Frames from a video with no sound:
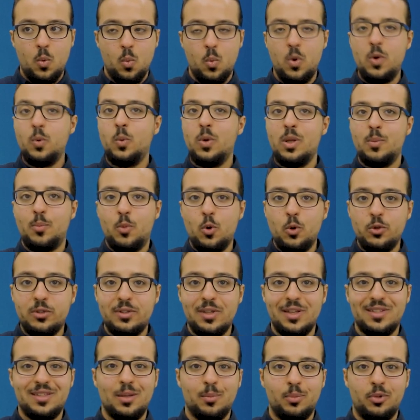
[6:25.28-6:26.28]
when we
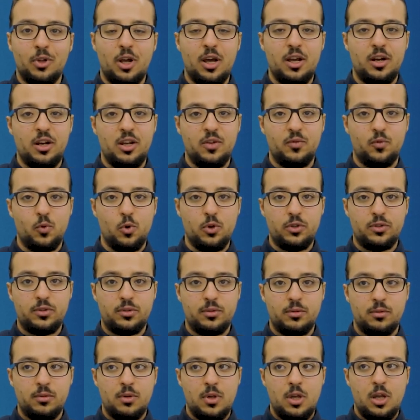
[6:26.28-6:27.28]
post the supplier
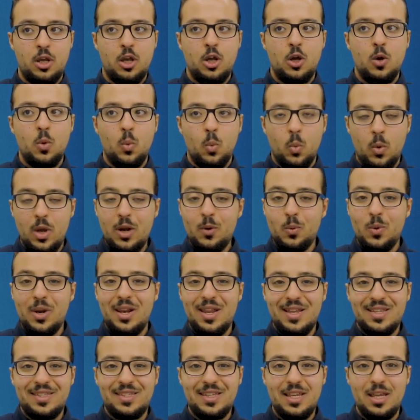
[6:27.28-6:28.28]
invoice, where
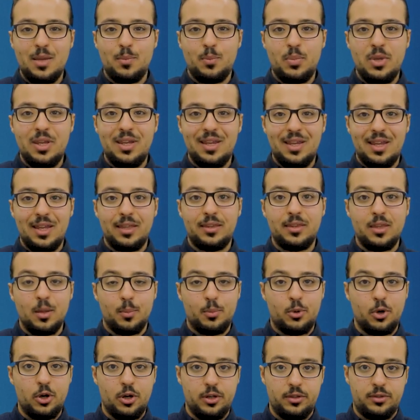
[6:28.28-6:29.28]
will S A P get
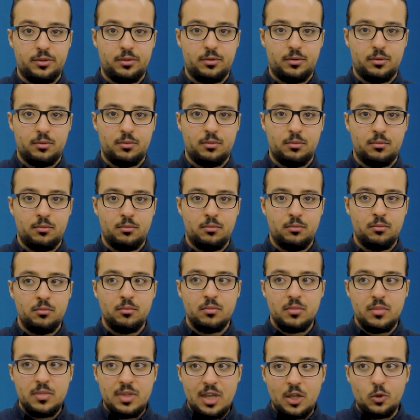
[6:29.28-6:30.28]
the price
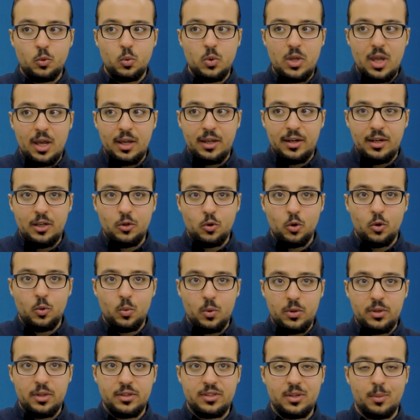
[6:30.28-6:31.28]
that we agreed
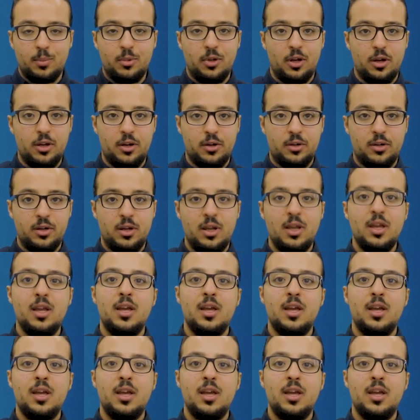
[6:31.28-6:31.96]
on with the supplier?